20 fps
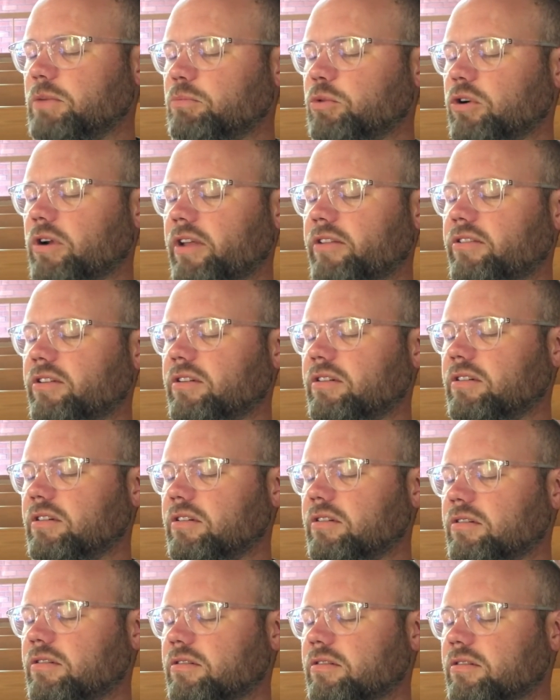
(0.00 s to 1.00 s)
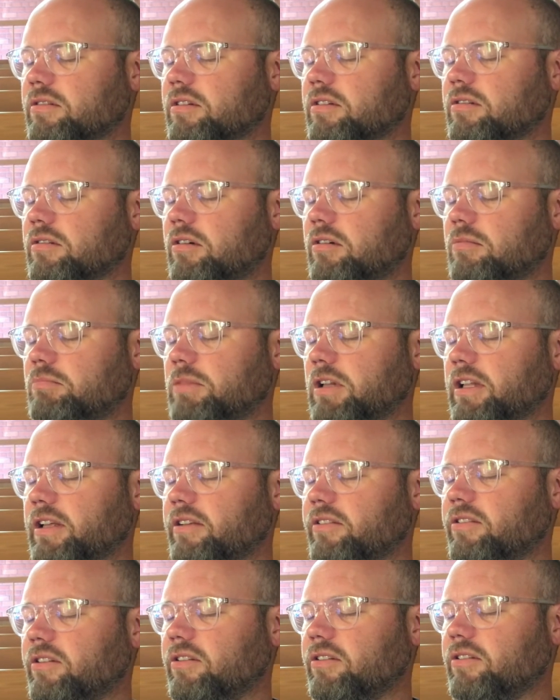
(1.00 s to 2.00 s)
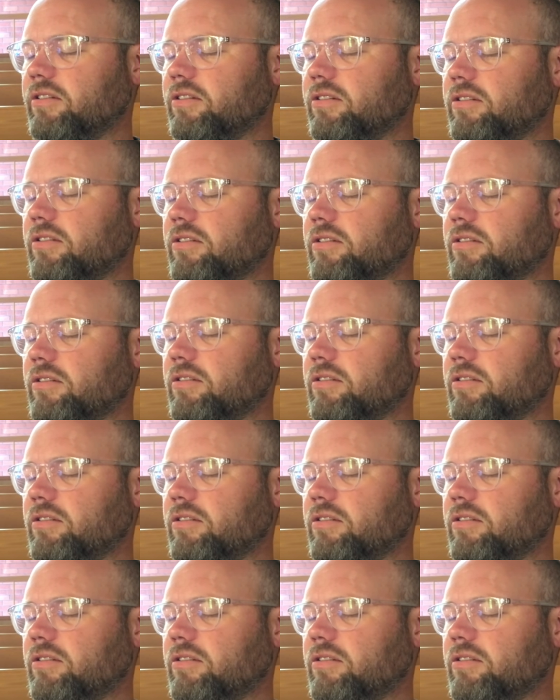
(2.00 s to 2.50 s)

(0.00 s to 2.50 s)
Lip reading: present in all places,